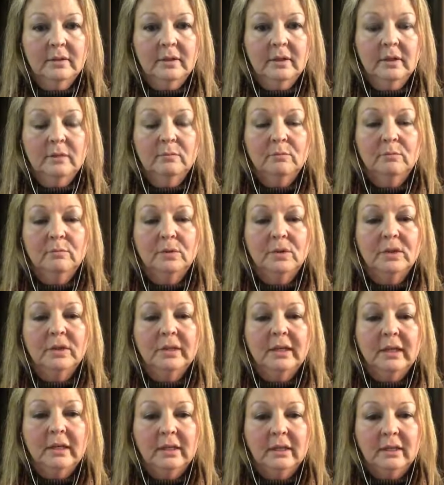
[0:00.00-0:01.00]

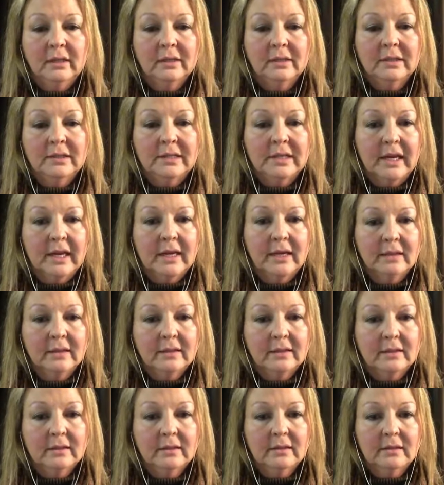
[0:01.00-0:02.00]
bullying
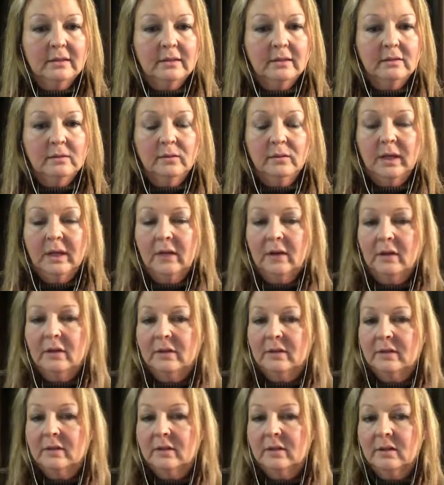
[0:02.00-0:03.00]
stance. We are
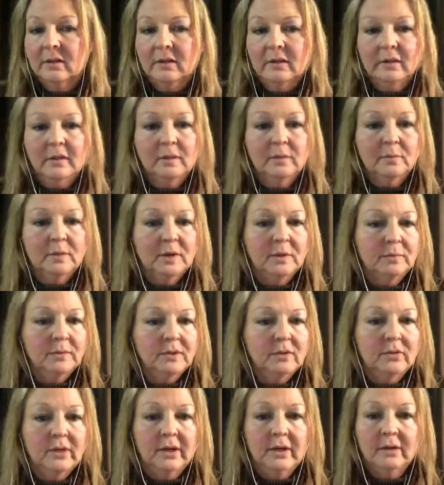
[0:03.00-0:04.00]
still a
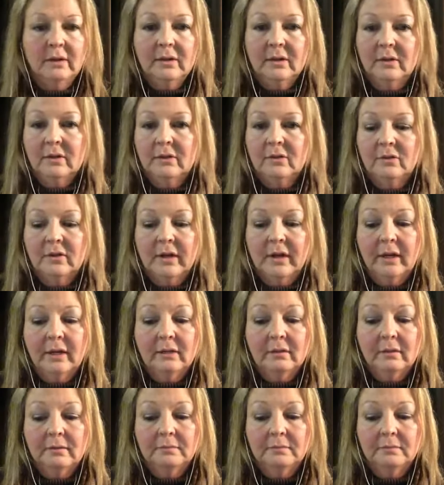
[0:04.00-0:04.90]
perpetrator in the triangle.